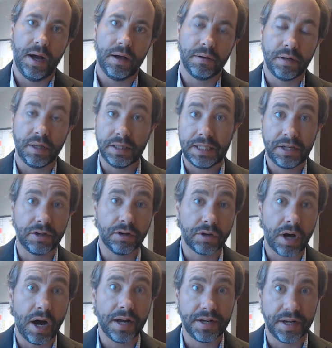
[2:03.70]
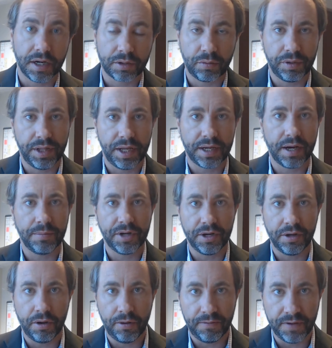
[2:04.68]
illegal conduct when they come to
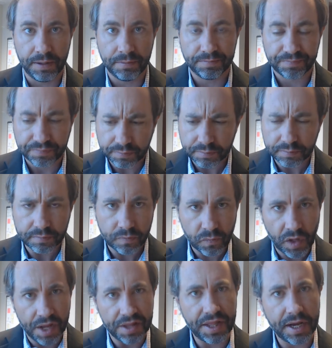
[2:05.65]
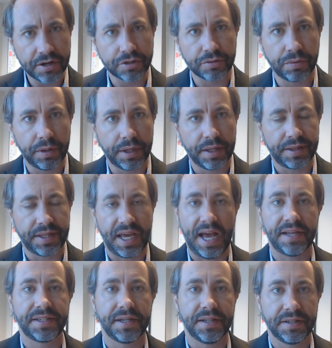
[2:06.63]
know of it. And that is really at the
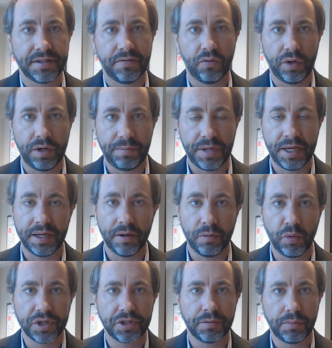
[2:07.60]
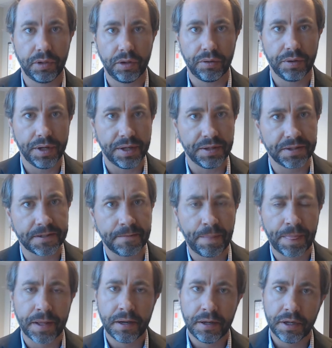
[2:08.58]
essence of what being a whistleblower is.
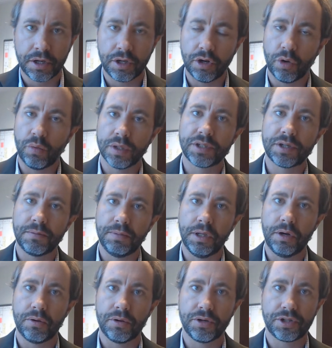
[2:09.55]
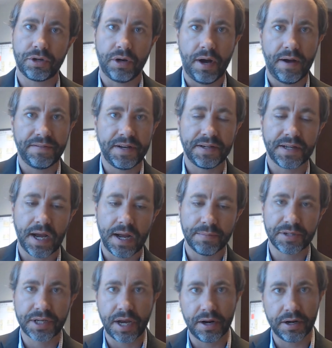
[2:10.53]
You know, whistleblowers are
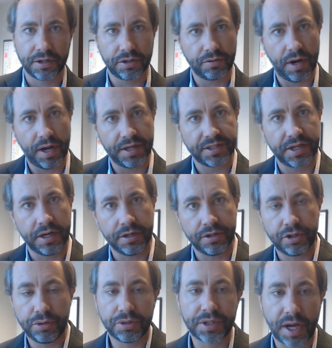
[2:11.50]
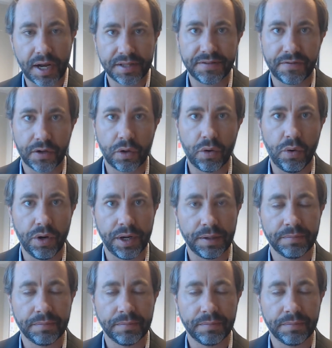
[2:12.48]
oftentimes characterized on 2 sides of the coin.